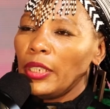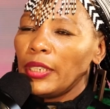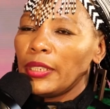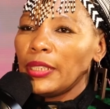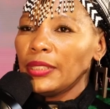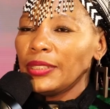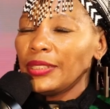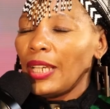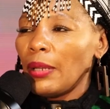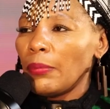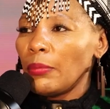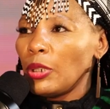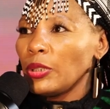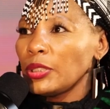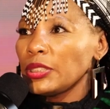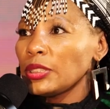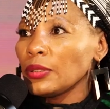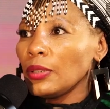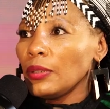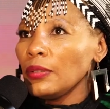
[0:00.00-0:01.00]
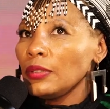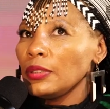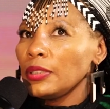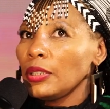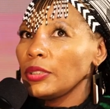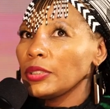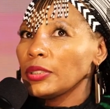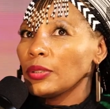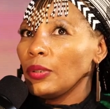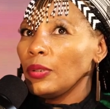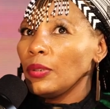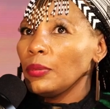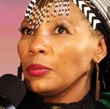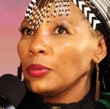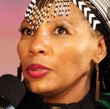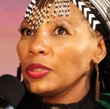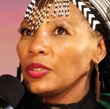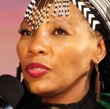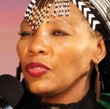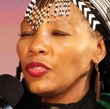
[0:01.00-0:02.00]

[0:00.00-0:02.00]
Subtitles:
At that time I was old. I was almost